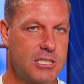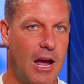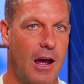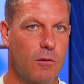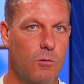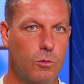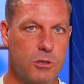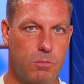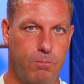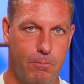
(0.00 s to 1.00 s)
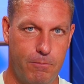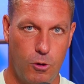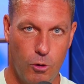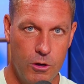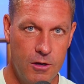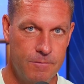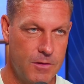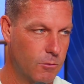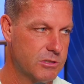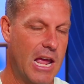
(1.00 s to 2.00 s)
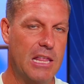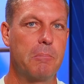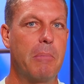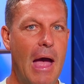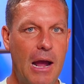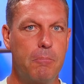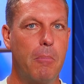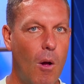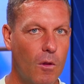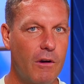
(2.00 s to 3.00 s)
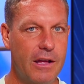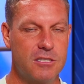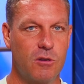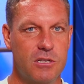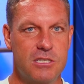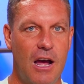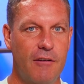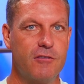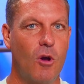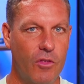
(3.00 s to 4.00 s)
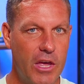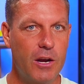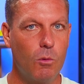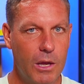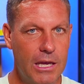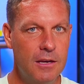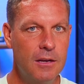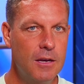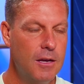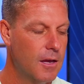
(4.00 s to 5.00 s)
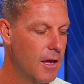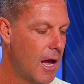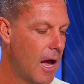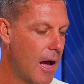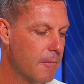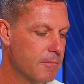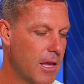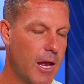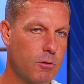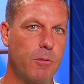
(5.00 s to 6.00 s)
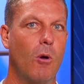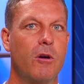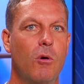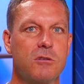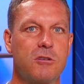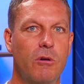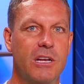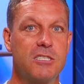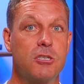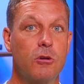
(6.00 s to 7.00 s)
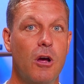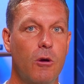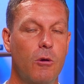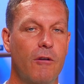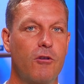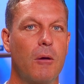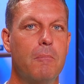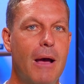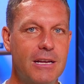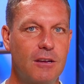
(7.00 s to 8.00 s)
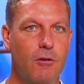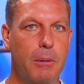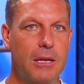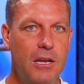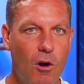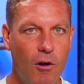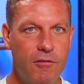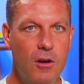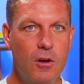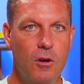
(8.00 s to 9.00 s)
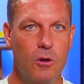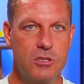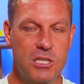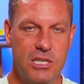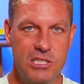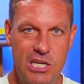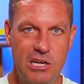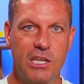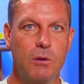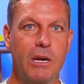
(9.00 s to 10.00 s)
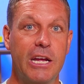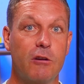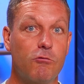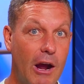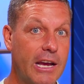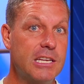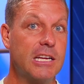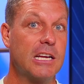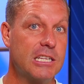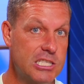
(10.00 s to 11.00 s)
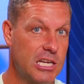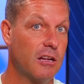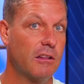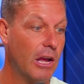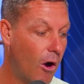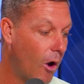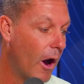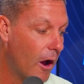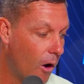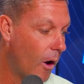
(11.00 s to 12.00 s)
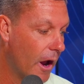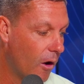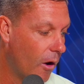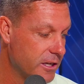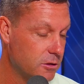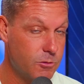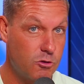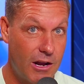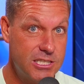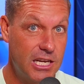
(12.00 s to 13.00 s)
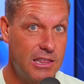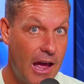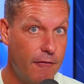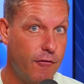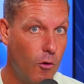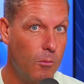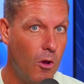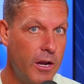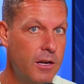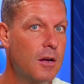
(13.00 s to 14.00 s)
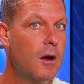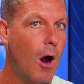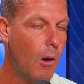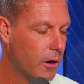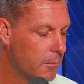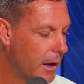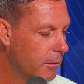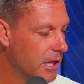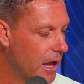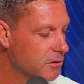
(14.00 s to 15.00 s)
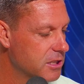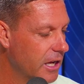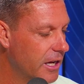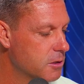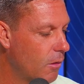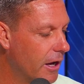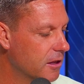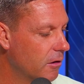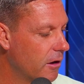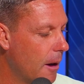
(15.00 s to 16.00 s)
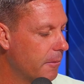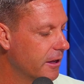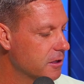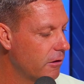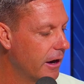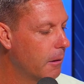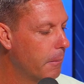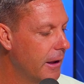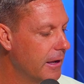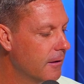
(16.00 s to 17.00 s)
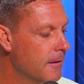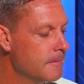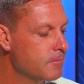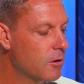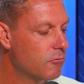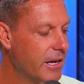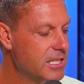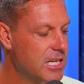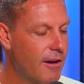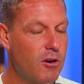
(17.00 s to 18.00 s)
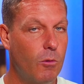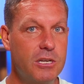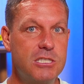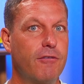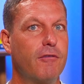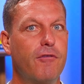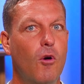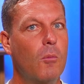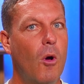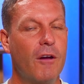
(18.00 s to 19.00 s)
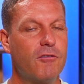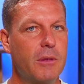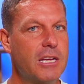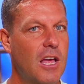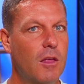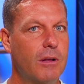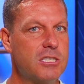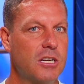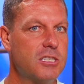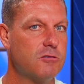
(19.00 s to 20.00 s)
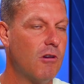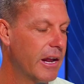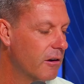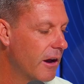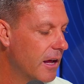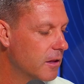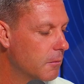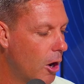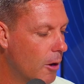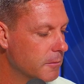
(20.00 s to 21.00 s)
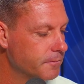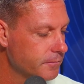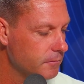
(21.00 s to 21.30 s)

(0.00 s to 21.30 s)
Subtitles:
start was good. It was out the back, bowl around sort of stuff, not there to win. And it was behind a horse called Enzudo, who I've got a massive opinion of, who's just continually winning and rating continually high. So I'm trusting that form line. I want to be with Helsing each way, third up. I think it's ready to peak. Race 7, I want a different form line from these other ones that are just running around at the moment